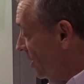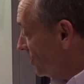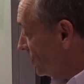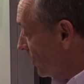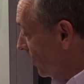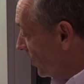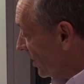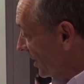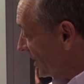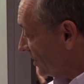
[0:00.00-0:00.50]

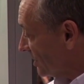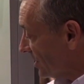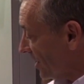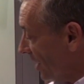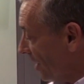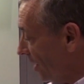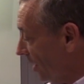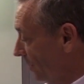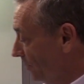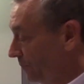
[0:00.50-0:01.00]
So we're going to
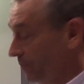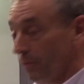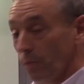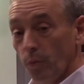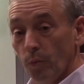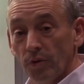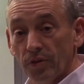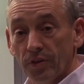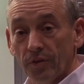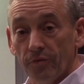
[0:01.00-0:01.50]
start off
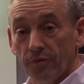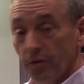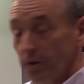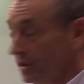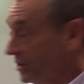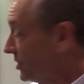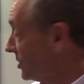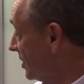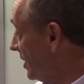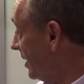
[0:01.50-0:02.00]
with the
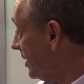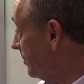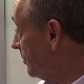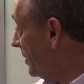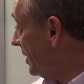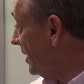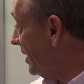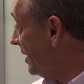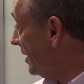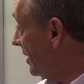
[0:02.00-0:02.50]
first thing
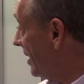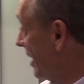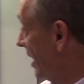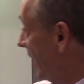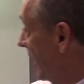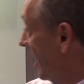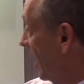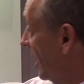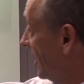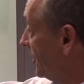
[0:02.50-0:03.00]
being
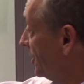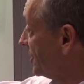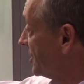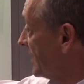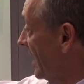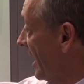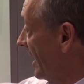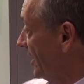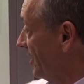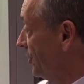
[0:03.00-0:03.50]

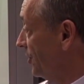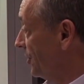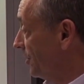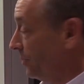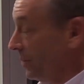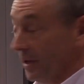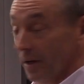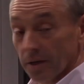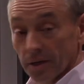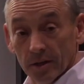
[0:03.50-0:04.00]
understanding your
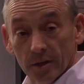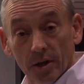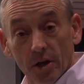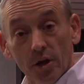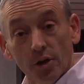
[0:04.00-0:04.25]
bill.